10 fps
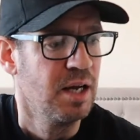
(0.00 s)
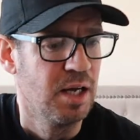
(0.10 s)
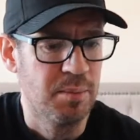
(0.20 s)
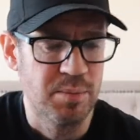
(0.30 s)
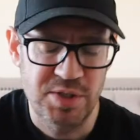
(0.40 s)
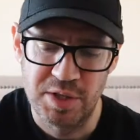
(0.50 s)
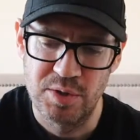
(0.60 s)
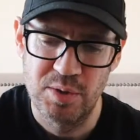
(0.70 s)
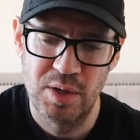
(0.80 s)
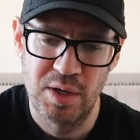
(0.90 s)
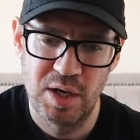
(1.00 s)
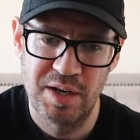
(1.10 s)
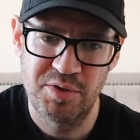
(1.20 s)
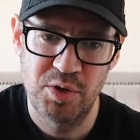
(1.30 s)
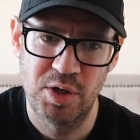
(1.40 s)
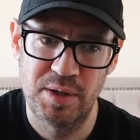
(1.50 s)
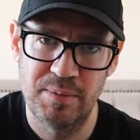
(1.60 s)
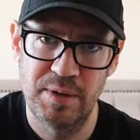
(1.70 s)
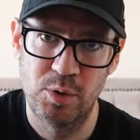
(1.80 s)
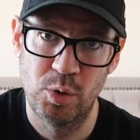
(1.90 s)
So I've got
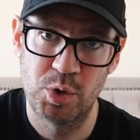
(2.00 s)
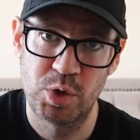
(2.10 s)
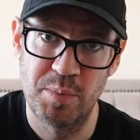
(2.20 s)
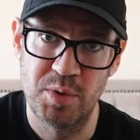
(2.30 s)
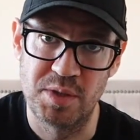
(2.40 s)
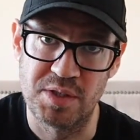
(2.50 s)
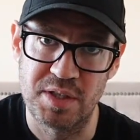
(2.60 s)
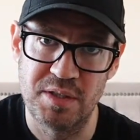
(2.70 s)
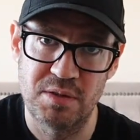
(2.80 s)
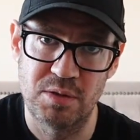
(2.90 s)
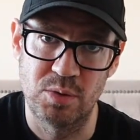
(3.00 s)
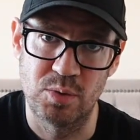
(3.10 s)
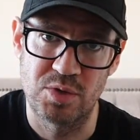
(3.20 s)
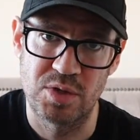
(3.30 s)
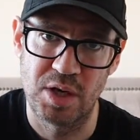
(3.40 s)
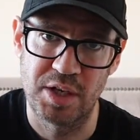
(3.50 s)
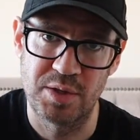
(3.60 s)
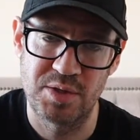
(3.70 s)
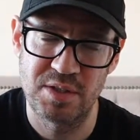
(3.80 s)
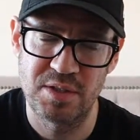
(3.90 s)
an autoimmune disease called
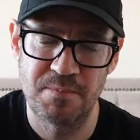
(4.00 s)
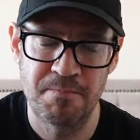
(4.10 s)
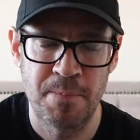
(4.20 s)
sarcoidosis,